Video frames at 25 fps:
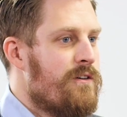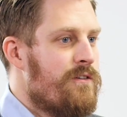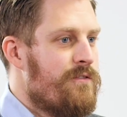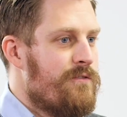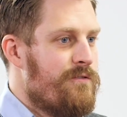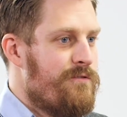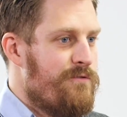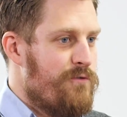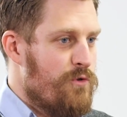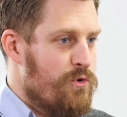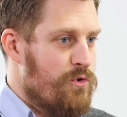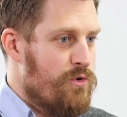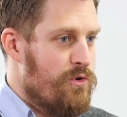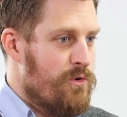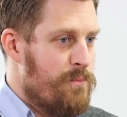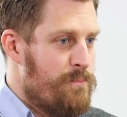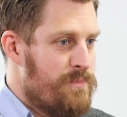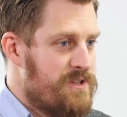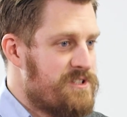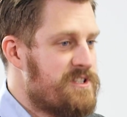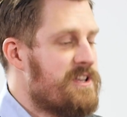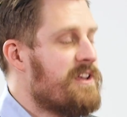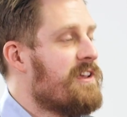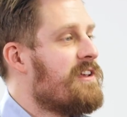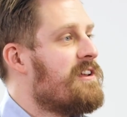For
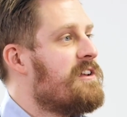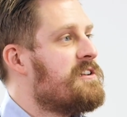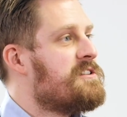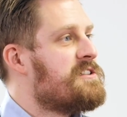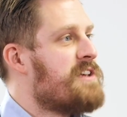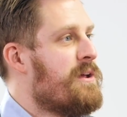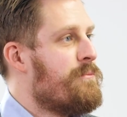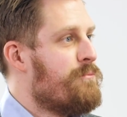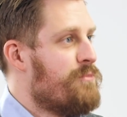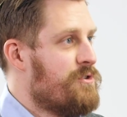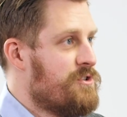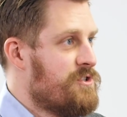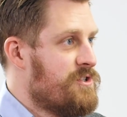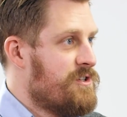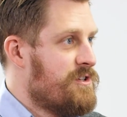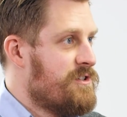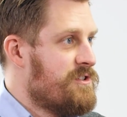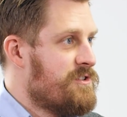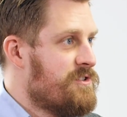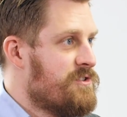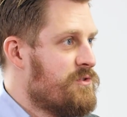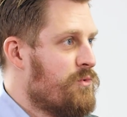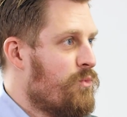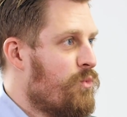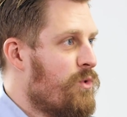particular
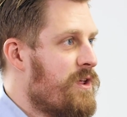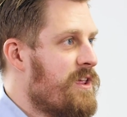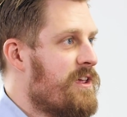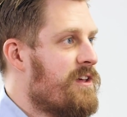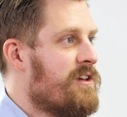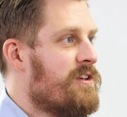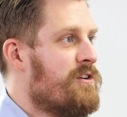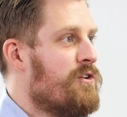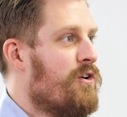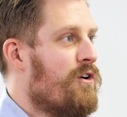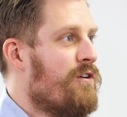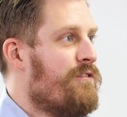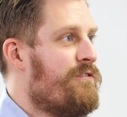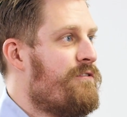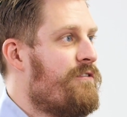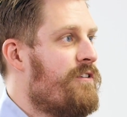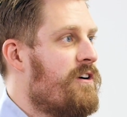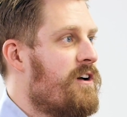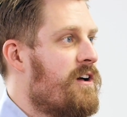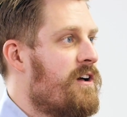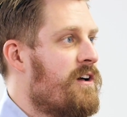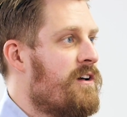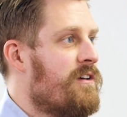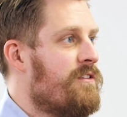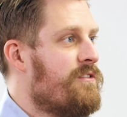temperatures, we can
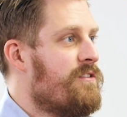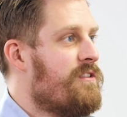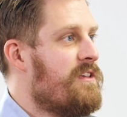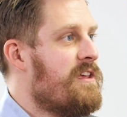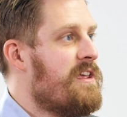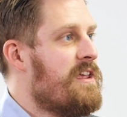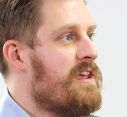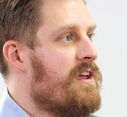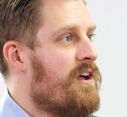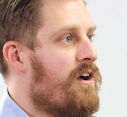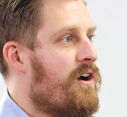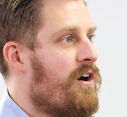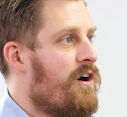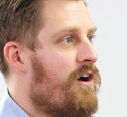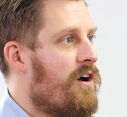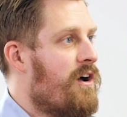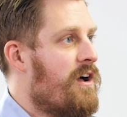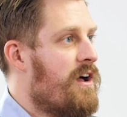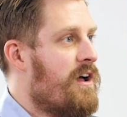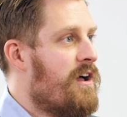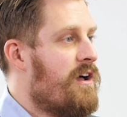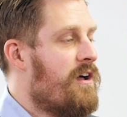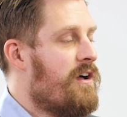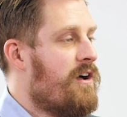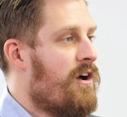offer the
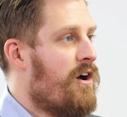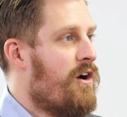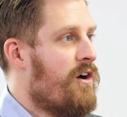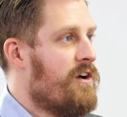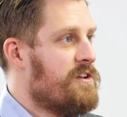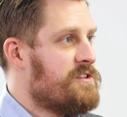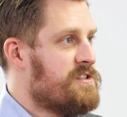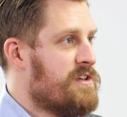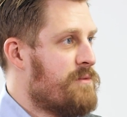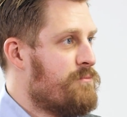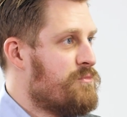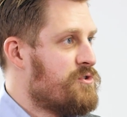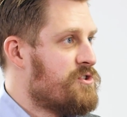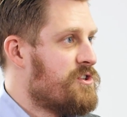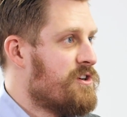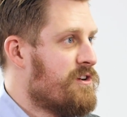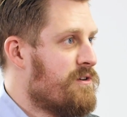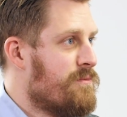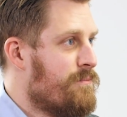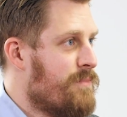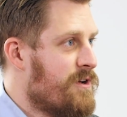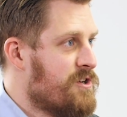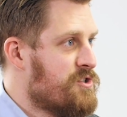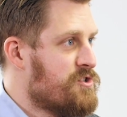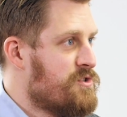uh, high temperature
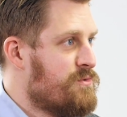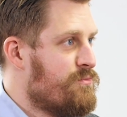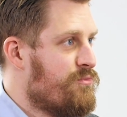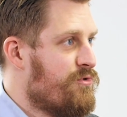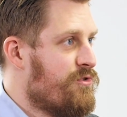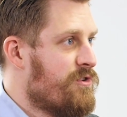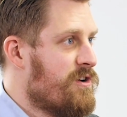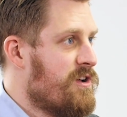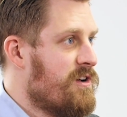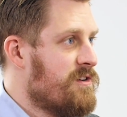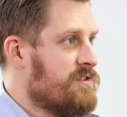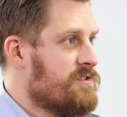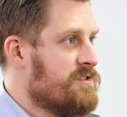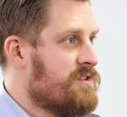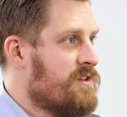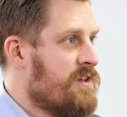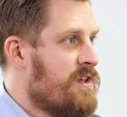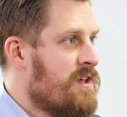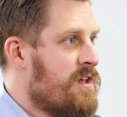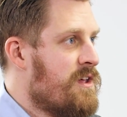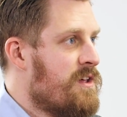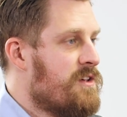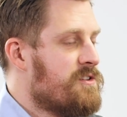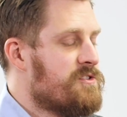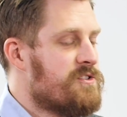combustion product,
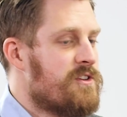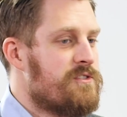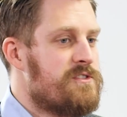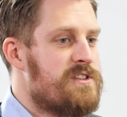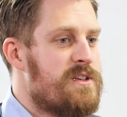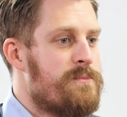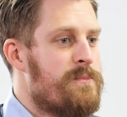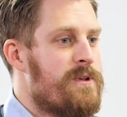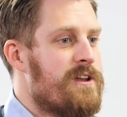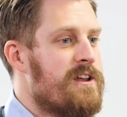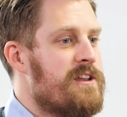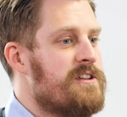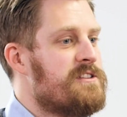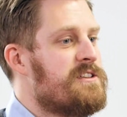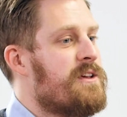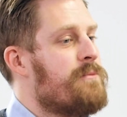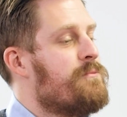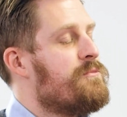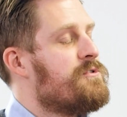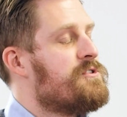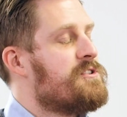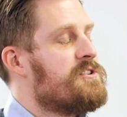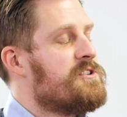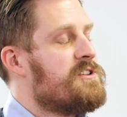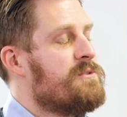so typically
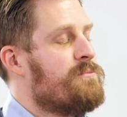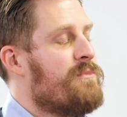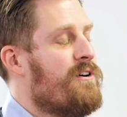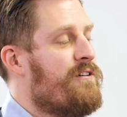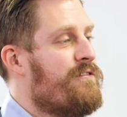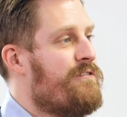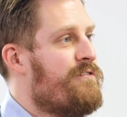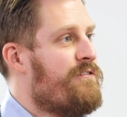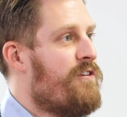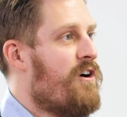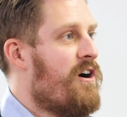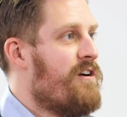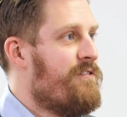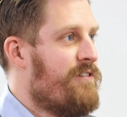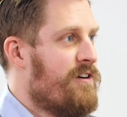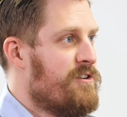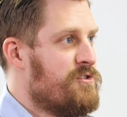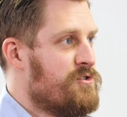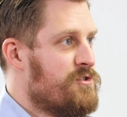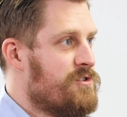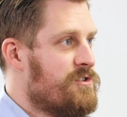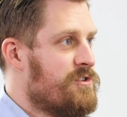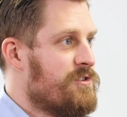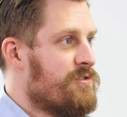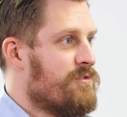temperatures above
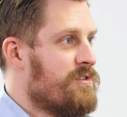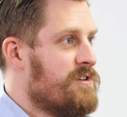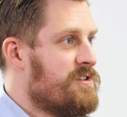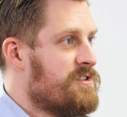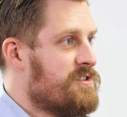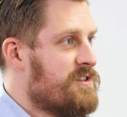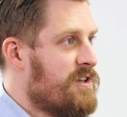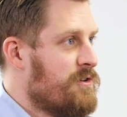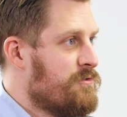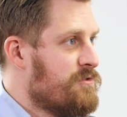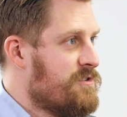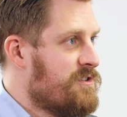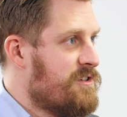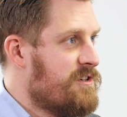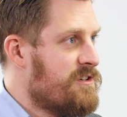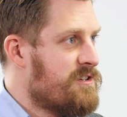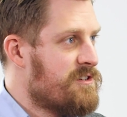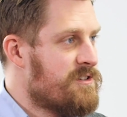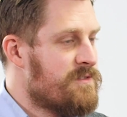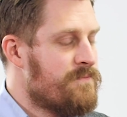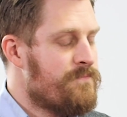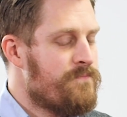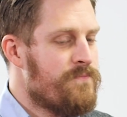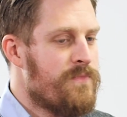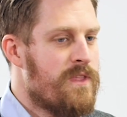500 degrees
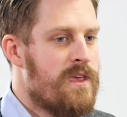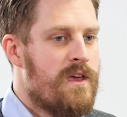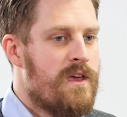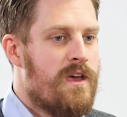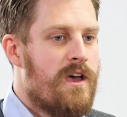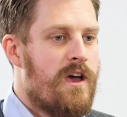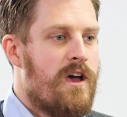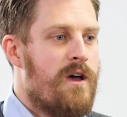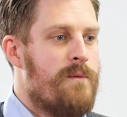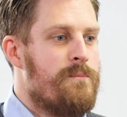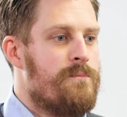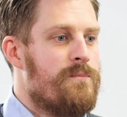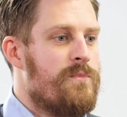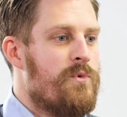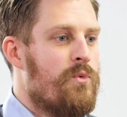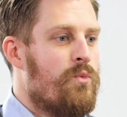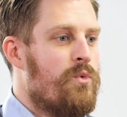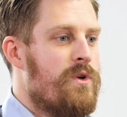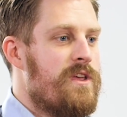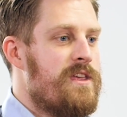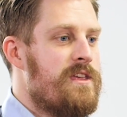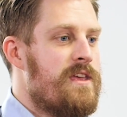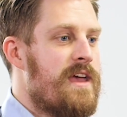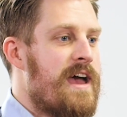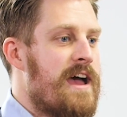Celsius. Um,
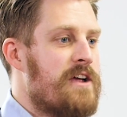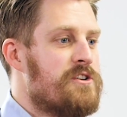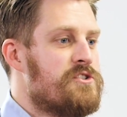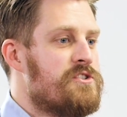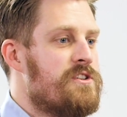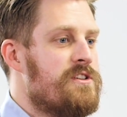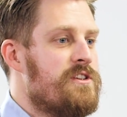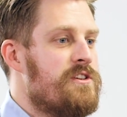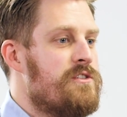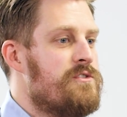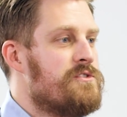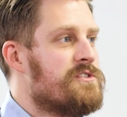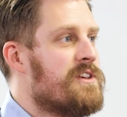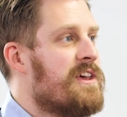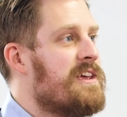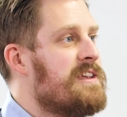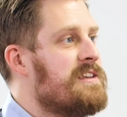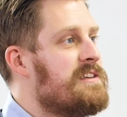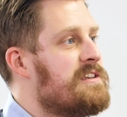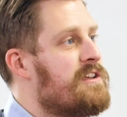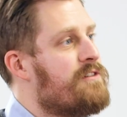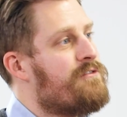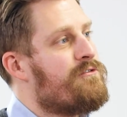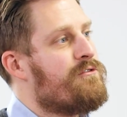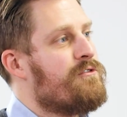we actually use a
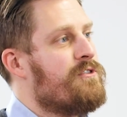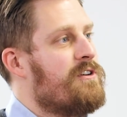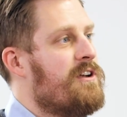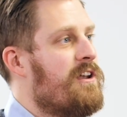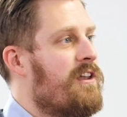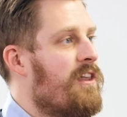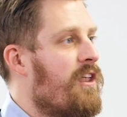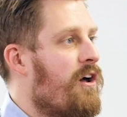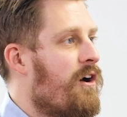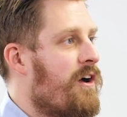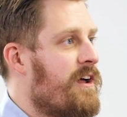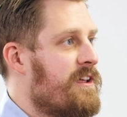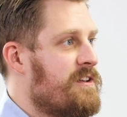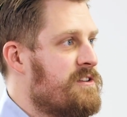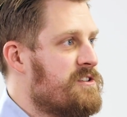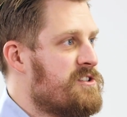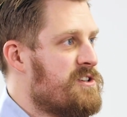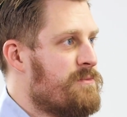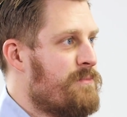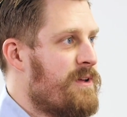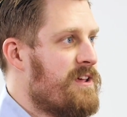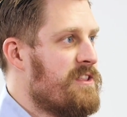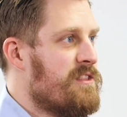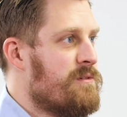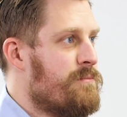different line to
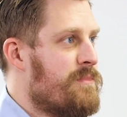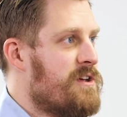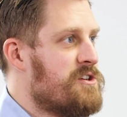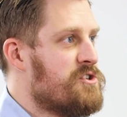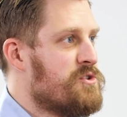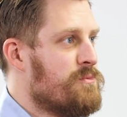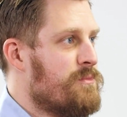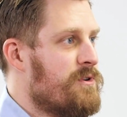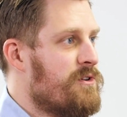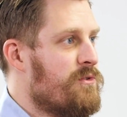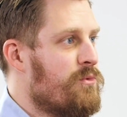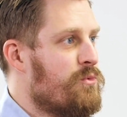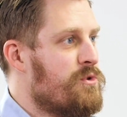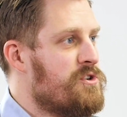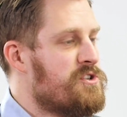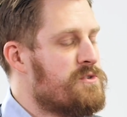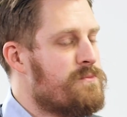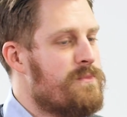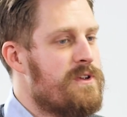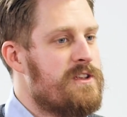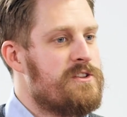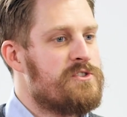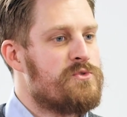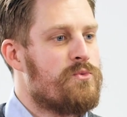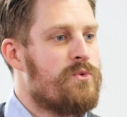make the measurement, which
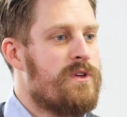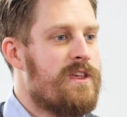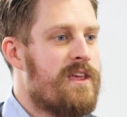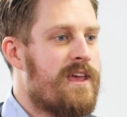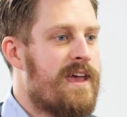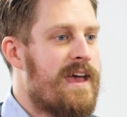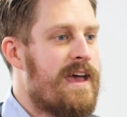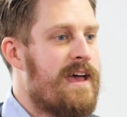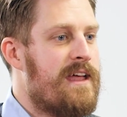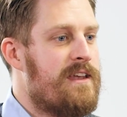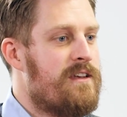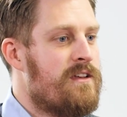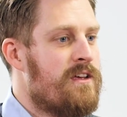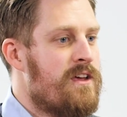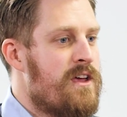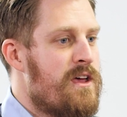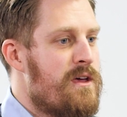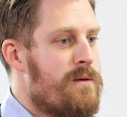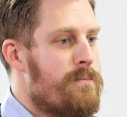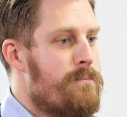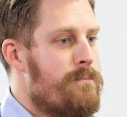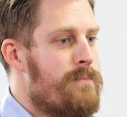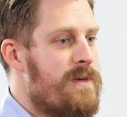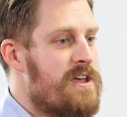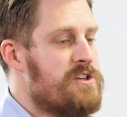means we can
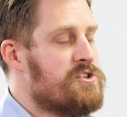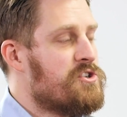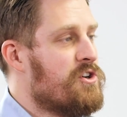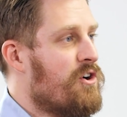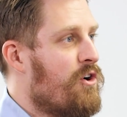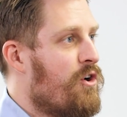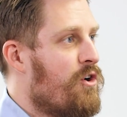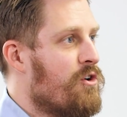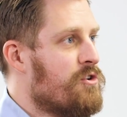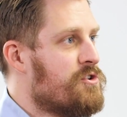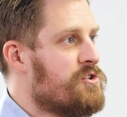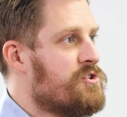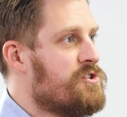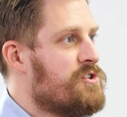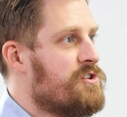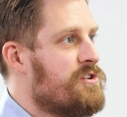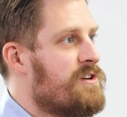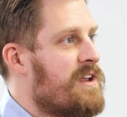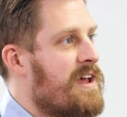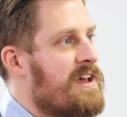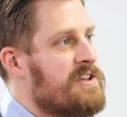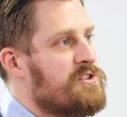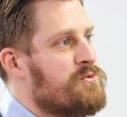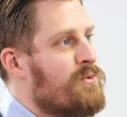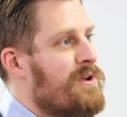measure oxygen
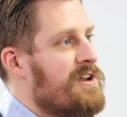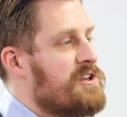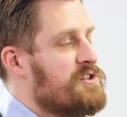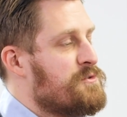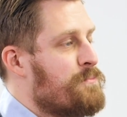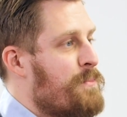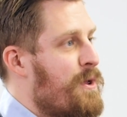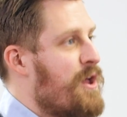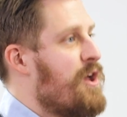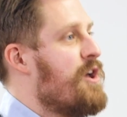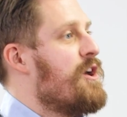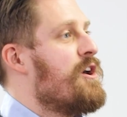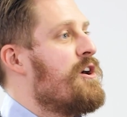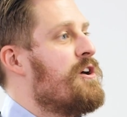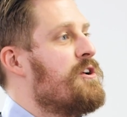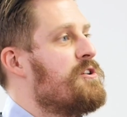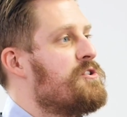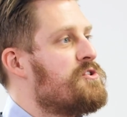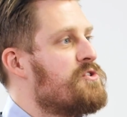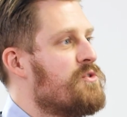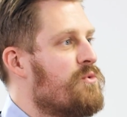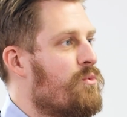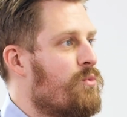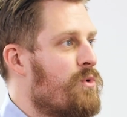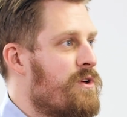as well as
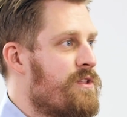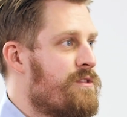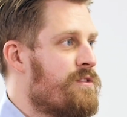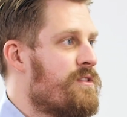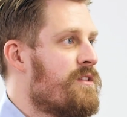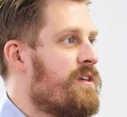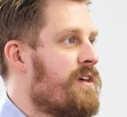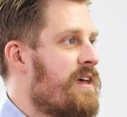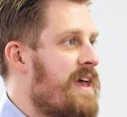purge with